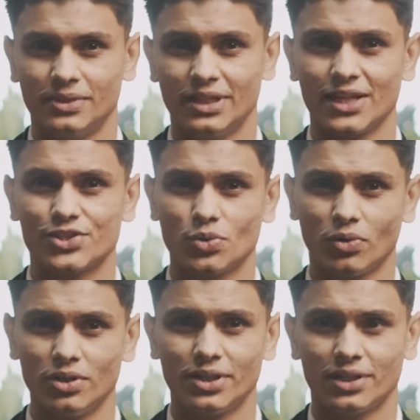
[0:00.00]
In case you
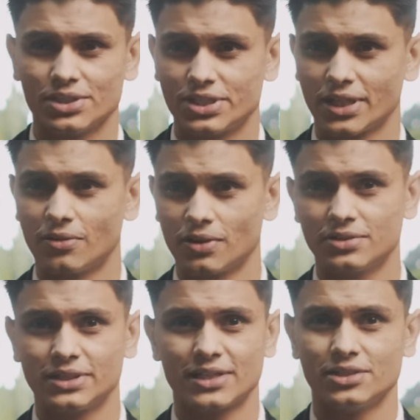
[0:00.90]
want, you can check out our
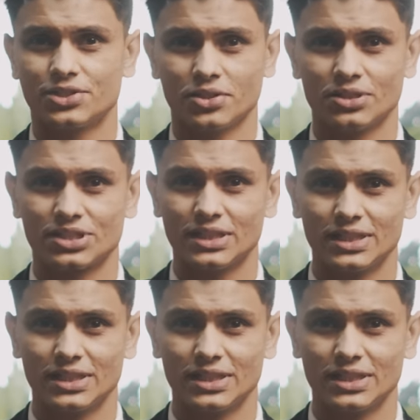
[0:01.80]
sexy shirts and